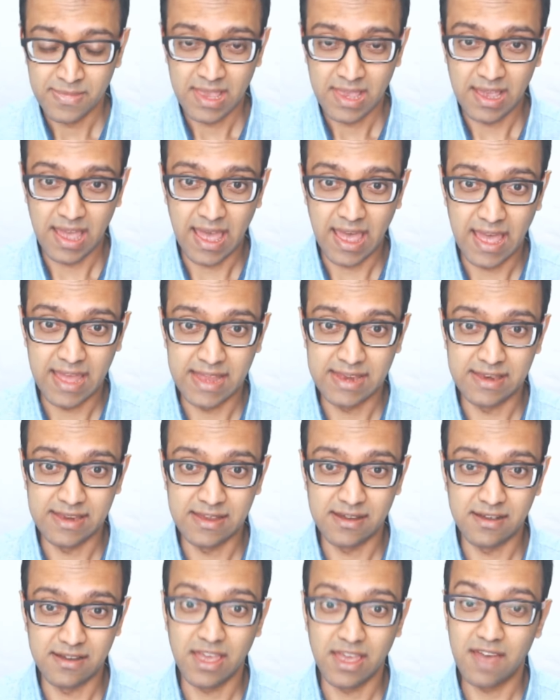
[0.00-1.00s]
And
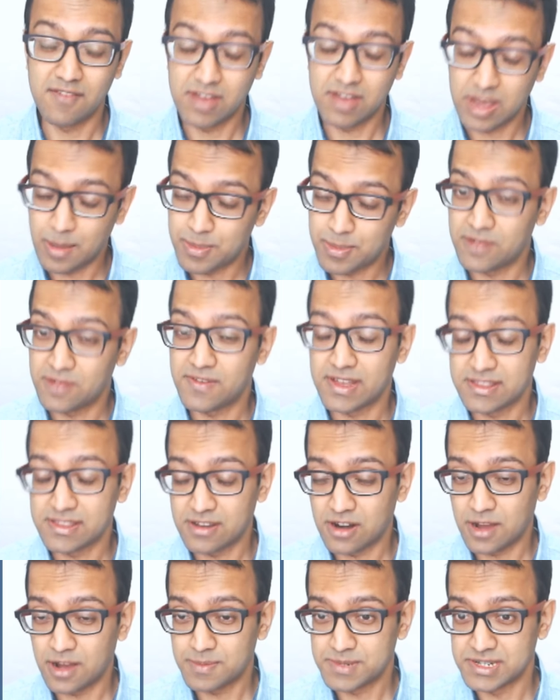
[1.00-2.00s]
uh, you have a couple of
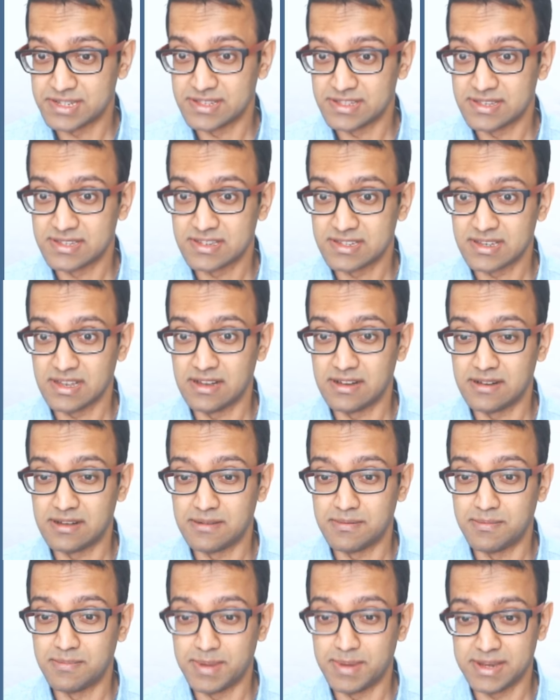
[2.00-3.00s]
other options,
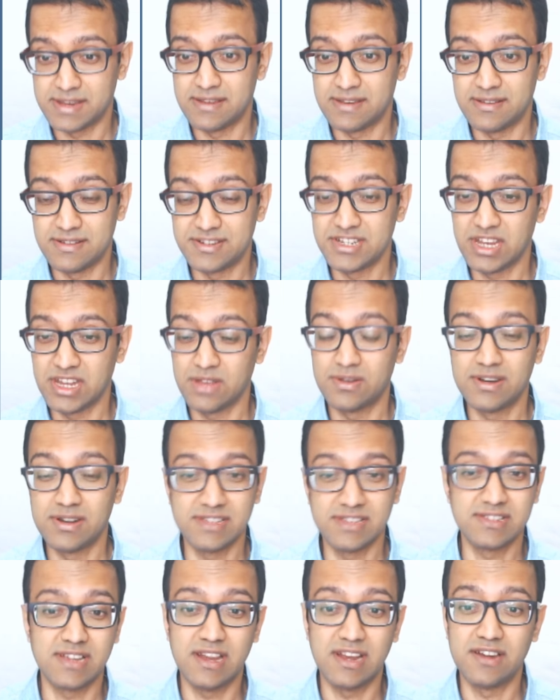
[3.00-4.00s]
uh, but JUnit
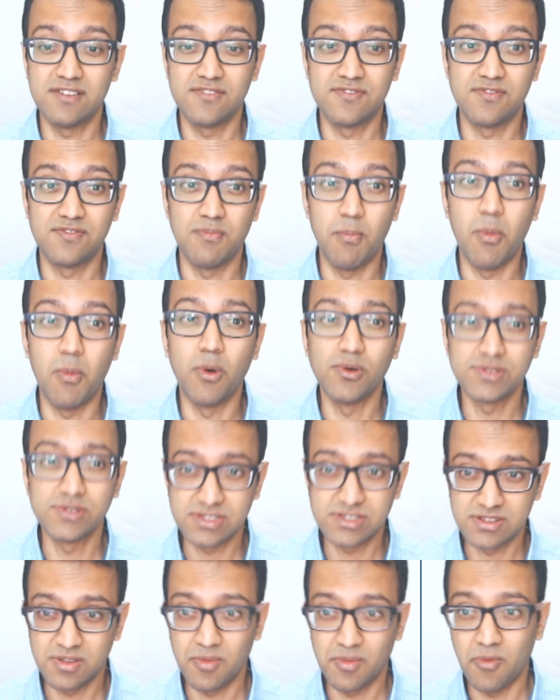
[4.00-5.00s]
is kind of
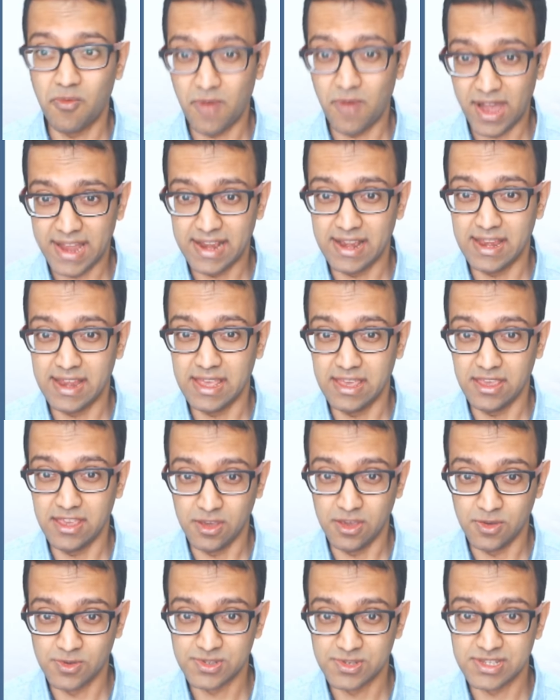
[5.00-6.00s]
most widely
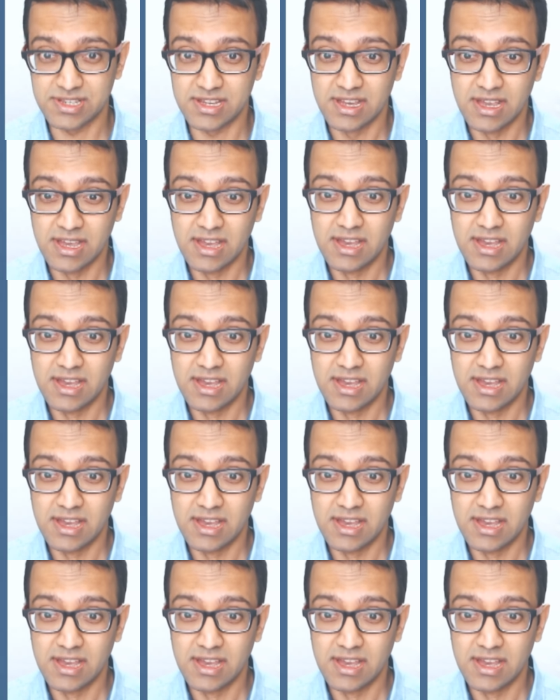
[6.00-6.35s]
used.